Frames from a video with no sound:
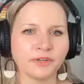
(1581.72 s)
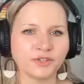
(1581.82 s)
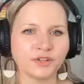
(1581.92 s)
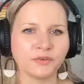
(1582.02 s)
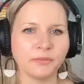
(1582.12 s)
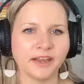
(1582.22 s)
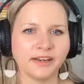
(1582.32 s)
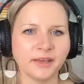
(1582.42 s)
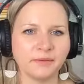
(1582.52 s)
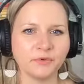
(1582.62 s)
picture of a
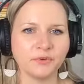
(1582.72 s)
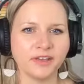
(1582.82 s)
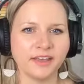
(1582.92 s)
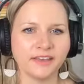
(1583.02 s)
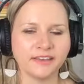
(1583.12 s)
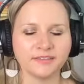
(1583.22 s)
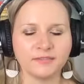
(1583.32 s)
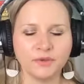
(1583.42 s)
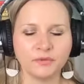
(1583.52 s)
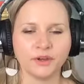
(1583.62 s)
pineapple.
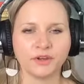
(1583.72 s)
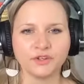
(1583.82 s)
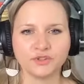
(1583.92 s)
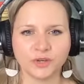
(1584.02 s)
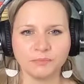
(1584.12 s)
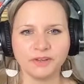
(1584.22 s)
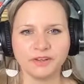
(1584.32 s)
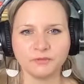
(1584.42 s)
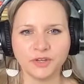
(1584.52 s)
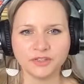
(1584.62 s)
We were on a trip
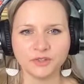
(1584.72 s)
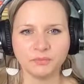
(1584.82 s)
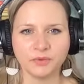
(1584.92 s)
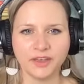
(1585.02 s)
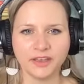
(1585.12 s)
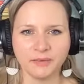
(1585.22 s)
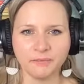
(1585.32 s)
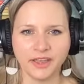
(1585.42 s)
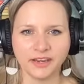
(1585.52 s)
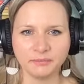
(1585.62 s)
and went to a
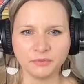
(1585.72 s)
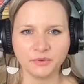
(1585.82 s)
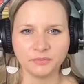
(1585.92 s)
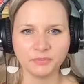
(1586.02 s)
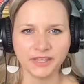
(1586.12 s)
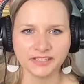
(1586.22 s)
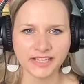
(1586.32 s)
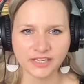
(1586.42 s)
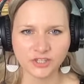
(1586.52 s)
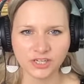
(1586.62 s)
pineapple
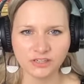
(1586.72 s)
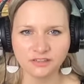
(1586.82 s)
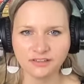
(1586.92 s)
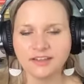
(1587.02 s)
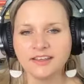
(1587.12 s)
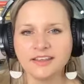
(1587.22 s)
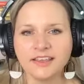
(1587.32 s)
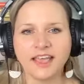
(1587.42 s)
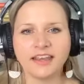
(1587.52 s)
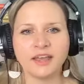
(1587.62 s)
plantation,
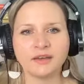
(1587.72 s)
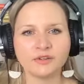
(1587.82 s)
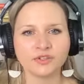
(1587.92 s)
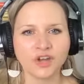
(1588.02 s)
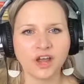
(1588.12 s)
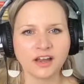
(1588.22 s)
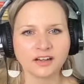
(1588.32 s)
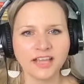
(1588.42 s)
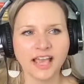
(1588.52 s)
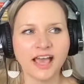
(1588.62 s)
and I was
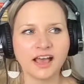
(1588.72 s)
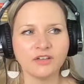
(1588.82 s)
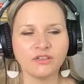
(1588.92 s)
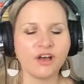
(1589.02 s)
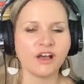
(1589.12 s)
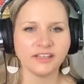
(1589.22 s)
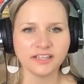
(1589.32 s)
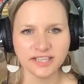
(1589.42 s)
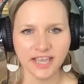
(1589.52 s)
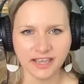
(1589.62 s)
shocked at how long
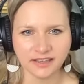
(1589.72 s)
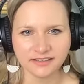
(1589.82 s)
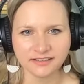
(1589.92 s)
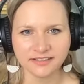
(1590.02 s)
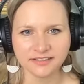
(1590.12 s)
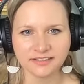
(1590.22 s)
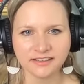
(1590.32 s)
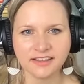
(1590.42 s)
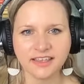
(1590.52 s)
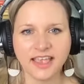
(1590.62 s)
it takes
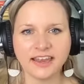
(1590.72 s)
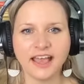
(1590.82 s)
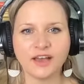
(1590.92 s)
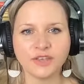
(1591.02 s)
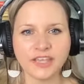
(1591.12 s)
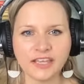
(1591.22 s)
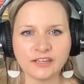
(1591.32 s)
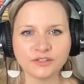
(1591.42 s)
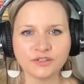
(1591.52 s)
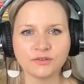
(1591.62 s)
and how
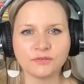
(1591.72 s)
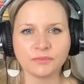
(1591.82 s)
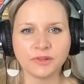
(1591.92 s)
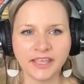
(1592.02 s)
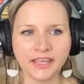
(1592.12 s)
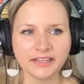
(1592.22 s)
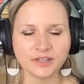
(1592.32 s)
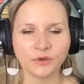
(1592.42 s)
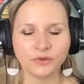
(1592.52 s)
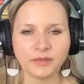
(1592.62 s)
each plant
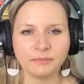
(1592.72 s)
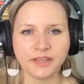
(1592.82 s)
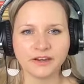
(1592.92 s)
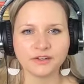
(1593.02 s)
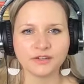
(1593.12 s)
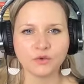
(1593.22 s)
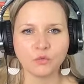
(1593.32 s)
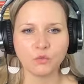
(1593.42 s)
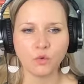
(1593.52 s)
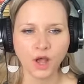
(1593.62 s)
only bears
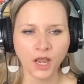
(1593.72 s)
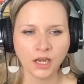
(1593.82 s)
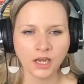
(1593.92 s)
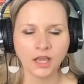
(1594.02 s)
one